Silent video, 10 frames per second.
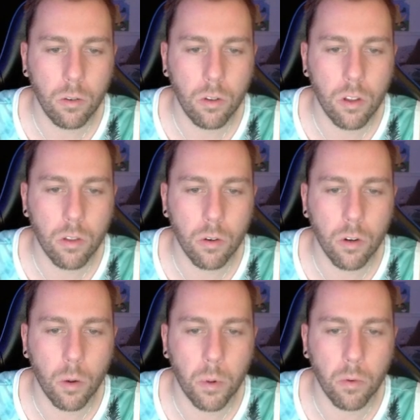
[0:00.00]
the 3rd
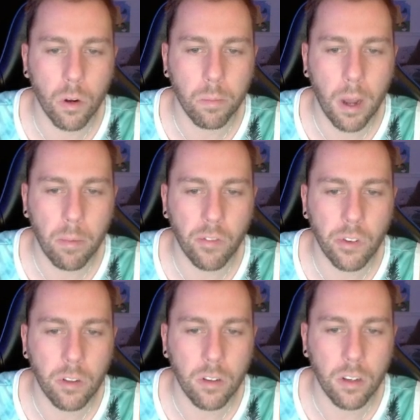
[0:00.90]
open world map of
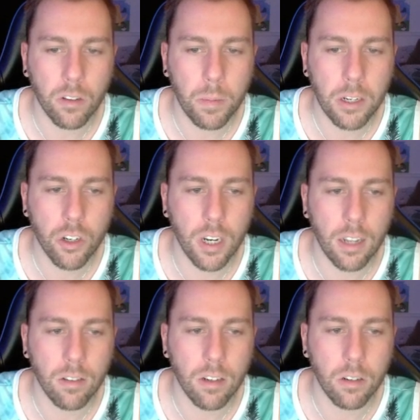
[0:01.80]
the expansion
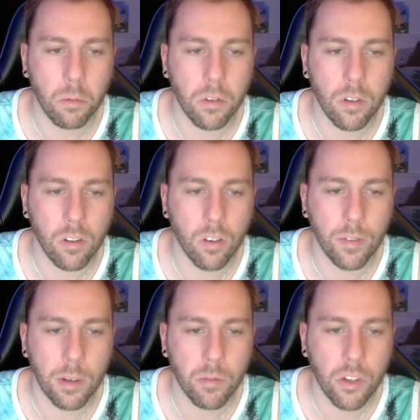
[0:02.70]
as it did with Secrets of
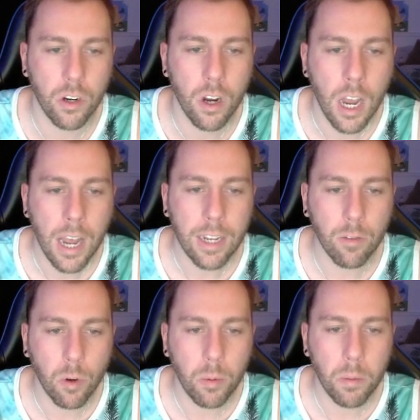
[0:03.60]
the Obscure, there
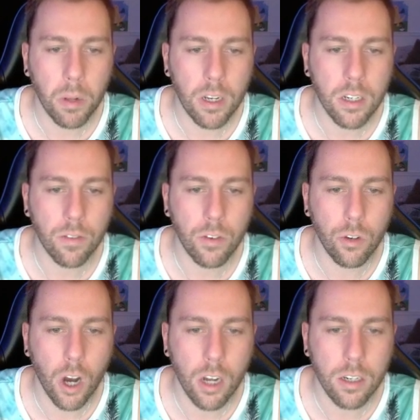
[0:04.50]
will be plenty of new
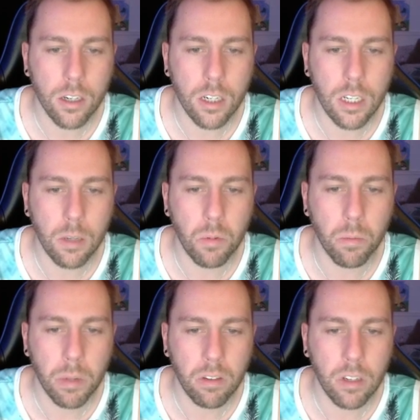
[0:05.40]
content to keep you
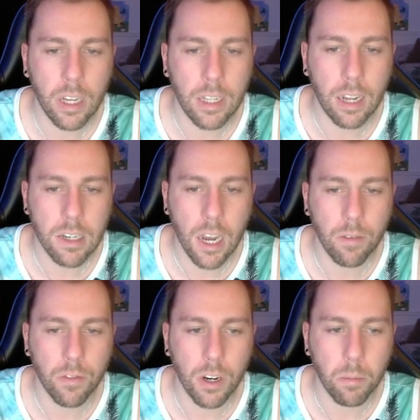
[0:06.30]
busy in that time
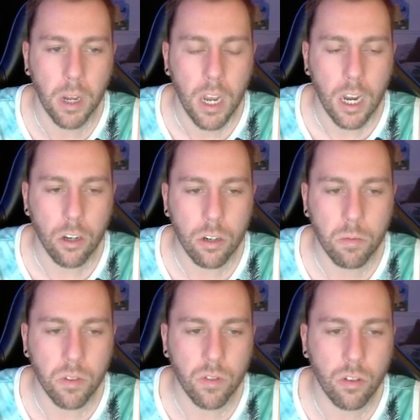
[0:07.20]
frame, in
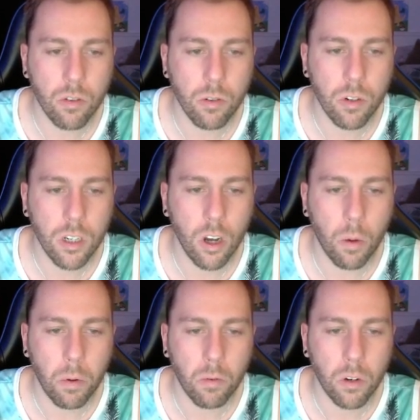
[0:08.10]
terms of story,
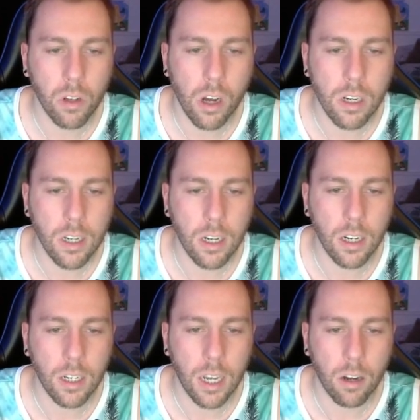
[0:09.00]
open world content,
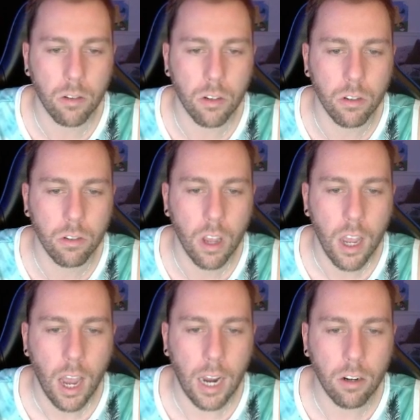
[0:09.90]
and encounters.
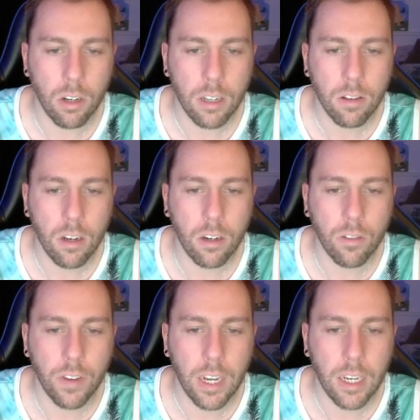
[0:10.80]
I know that's a little
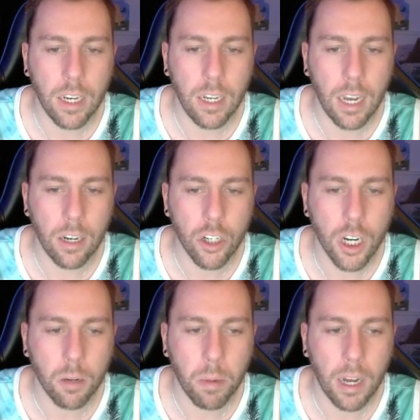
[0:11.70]
vague. Again,
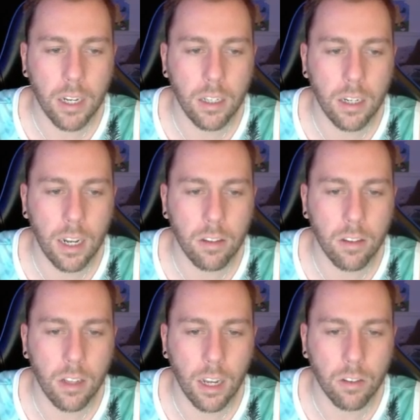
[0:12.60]
check back in the
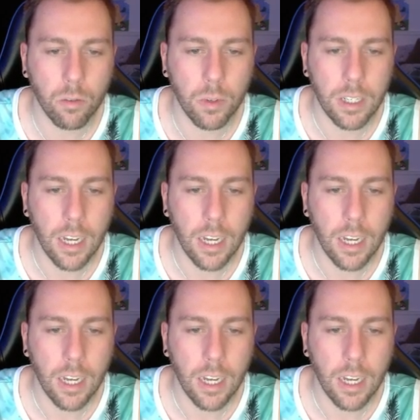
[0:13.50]
next week.